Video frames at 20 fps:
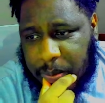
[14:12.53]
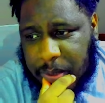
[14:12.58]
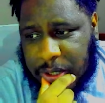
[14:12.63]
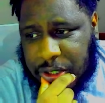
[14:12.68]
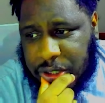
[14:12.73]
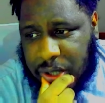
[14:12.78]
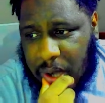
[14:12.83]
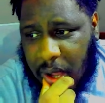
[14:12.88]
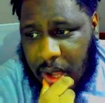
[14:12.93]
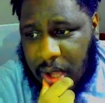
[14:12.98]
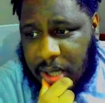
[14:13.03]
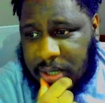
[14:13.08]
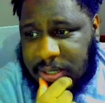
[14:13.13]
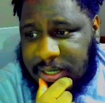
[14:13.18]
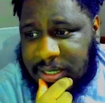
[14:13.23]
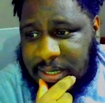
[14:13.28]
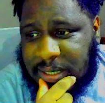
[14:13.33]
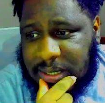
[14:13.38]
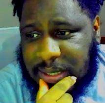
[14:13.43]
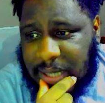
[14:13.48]
but y'all
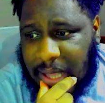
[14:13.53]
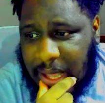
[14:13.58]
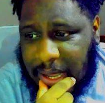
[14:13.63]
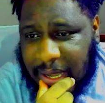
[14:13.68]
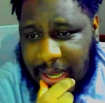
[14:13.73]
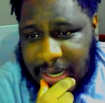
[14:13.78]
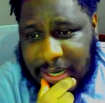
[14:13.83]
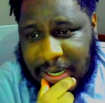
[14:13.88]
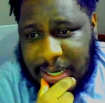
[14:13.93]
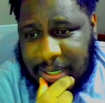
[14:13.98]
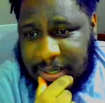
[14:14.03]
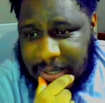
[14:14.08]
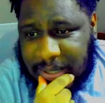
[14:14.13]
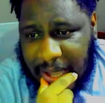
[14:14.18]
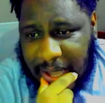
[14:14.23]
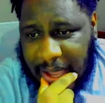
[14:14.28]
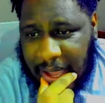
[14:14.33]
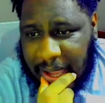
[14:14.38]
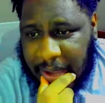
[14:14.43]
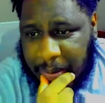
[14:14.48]
suck at this
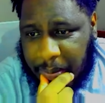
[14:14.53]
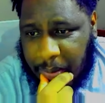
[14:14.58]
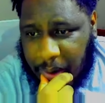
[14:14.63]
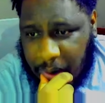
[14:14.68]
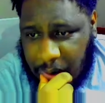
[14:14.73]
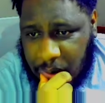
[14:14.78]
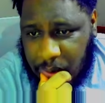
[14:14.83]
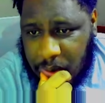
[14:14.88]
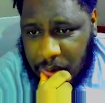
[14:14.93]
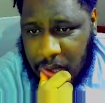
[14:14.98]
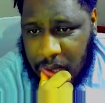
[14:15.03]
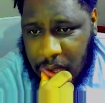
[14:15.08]
game, bro.